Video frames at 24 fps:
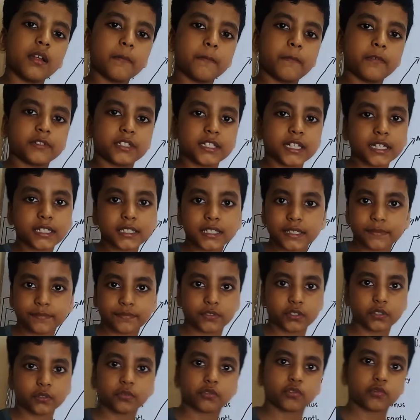protective
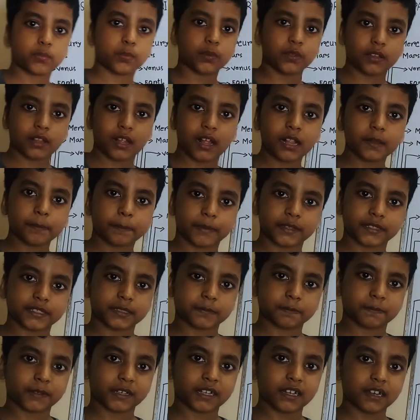suits will help us
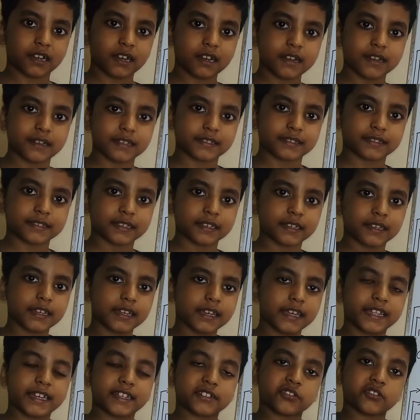because
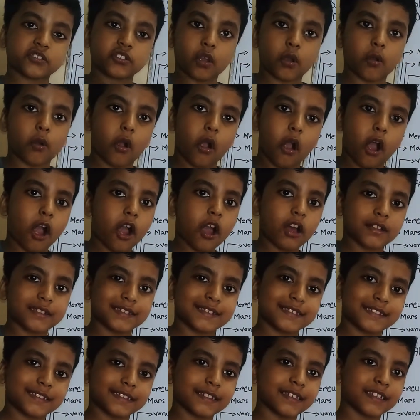it is so
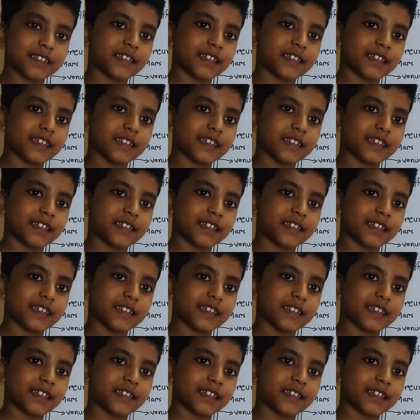hot.